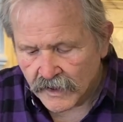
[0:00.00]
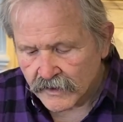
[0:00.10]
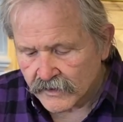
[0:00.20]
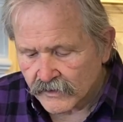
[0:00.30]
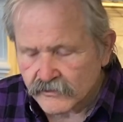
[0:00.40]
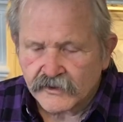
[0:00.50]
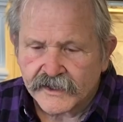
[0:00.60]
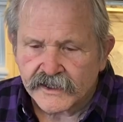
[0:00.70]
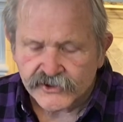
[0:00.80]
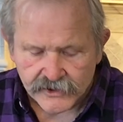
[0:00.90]
don't know,
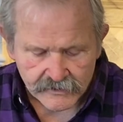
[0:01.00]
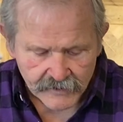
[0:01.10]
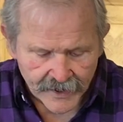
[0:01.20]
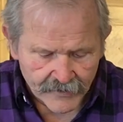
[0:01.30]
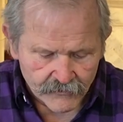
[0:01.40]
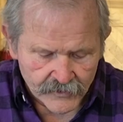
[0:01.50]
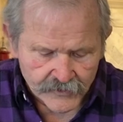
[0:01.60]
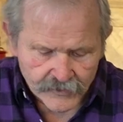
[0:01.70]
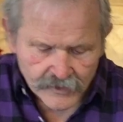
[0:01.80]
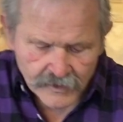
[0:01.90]
tradition to have
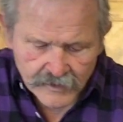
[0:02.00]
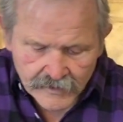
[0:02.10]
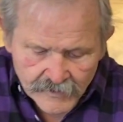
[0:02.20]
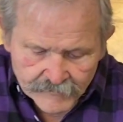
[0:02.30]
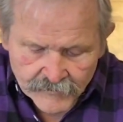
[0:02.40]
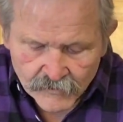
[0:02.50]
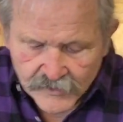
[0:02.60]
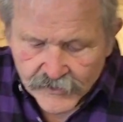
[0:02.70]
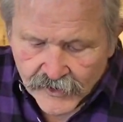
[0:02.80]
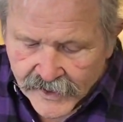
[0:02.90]
with your
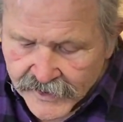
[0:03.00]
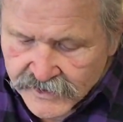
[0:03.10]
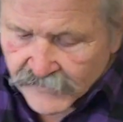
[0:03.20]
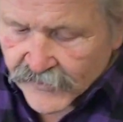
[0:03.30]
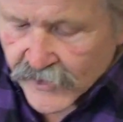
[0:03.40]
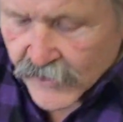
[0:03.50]
kids. If you